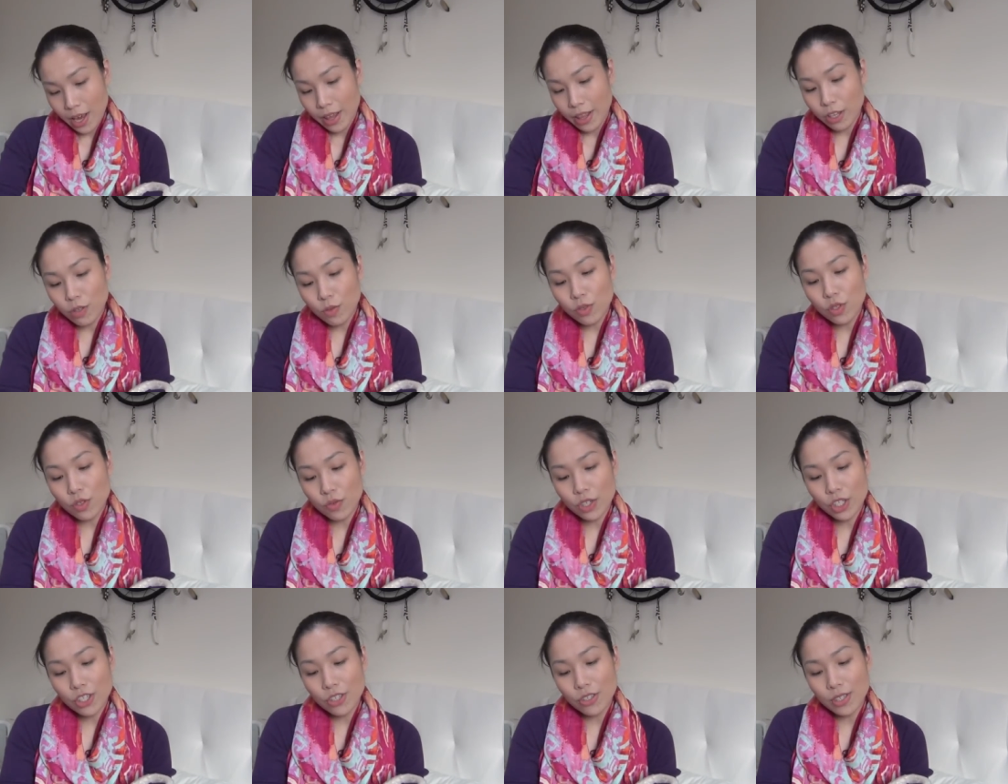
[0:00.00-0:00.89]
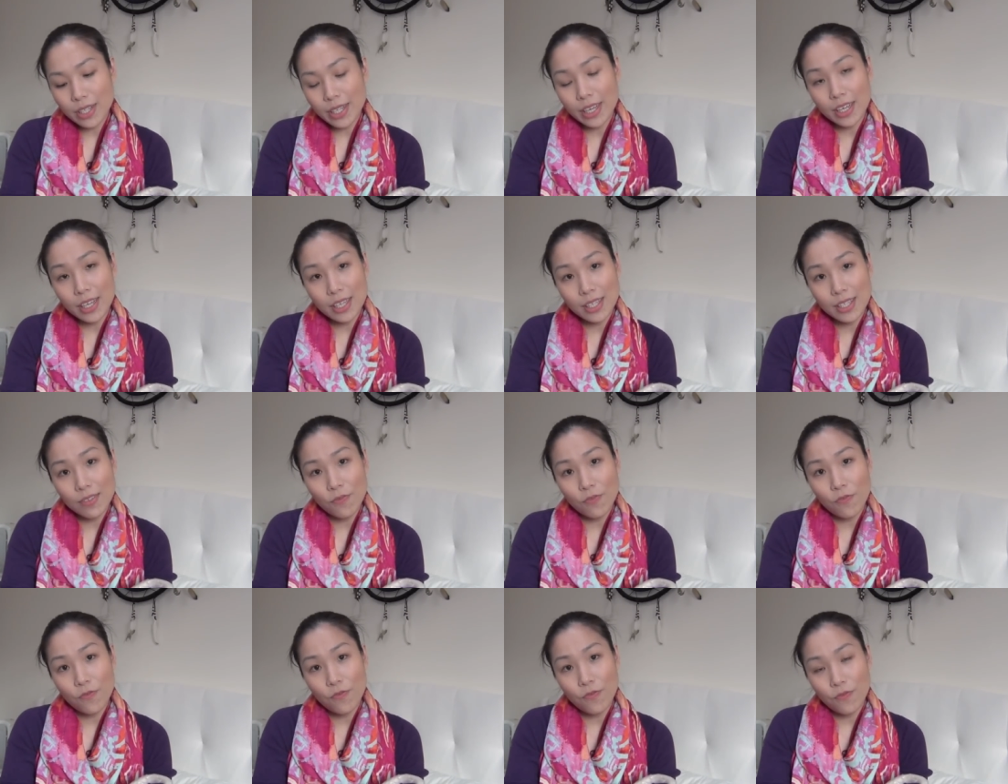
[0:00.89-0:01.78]
this was originally
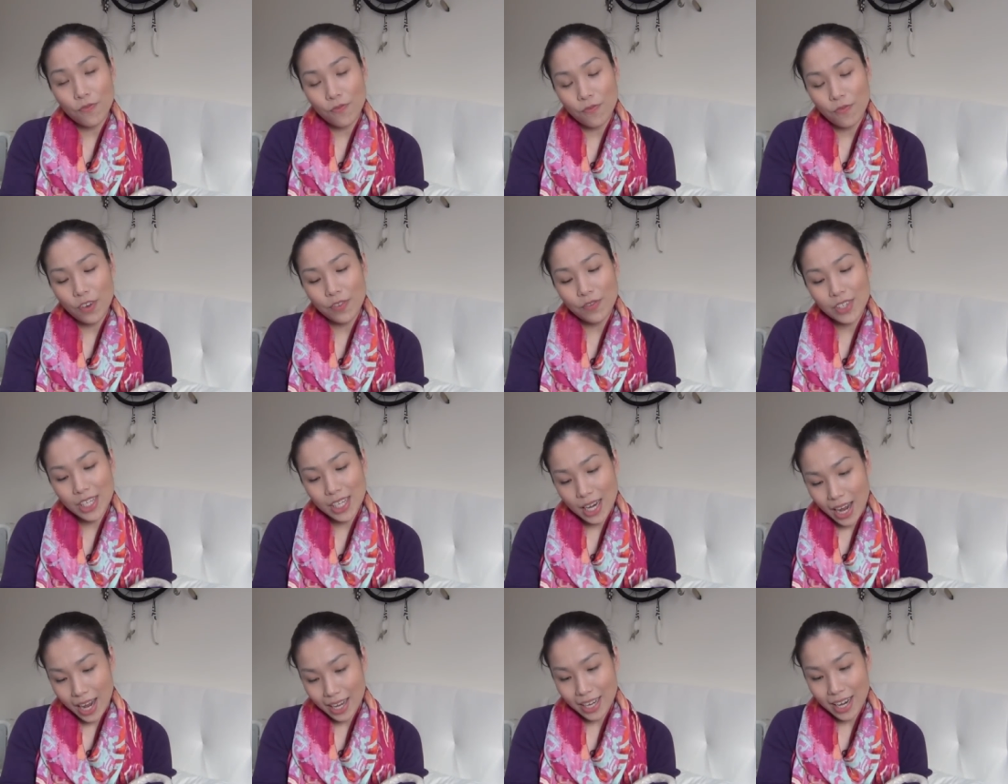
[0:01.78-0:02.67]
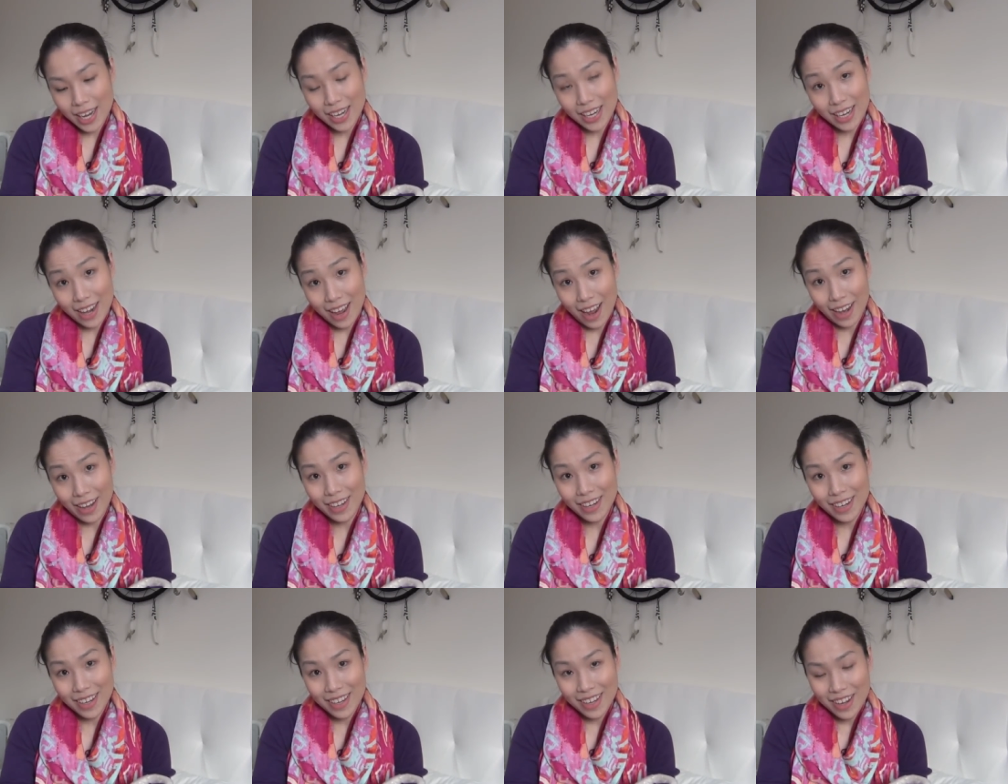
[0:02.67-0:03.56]
fifty-nine ninety-nine,